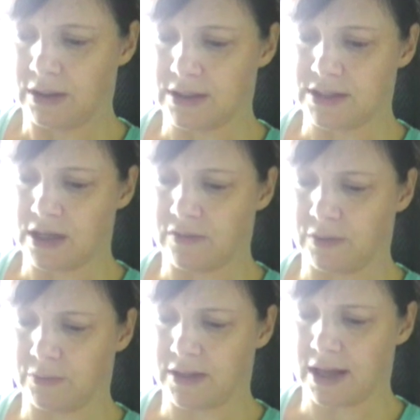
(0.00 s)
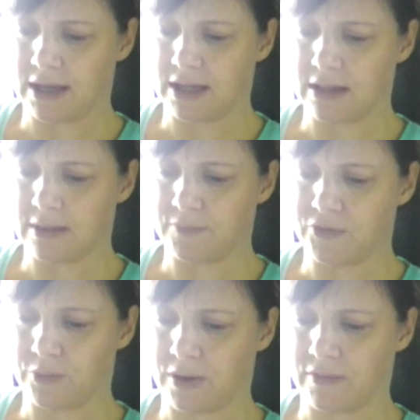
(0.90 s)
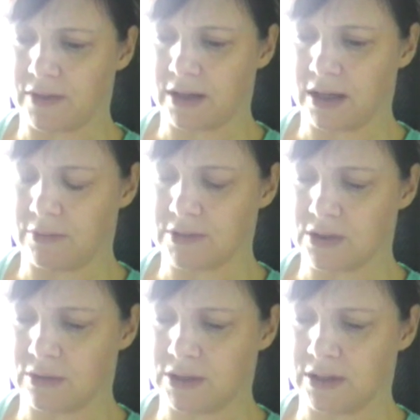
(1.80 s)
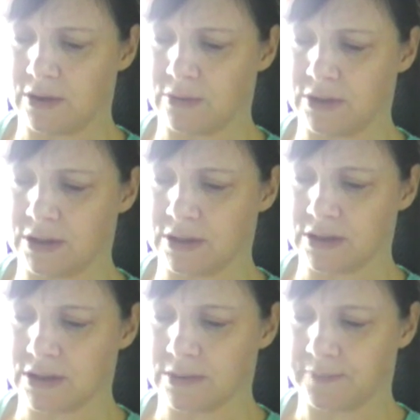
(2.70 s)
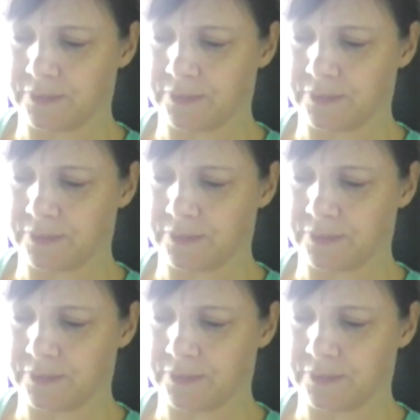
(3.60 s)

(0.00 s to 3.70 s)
A servant would then lead them to wherever the king was holding the audience.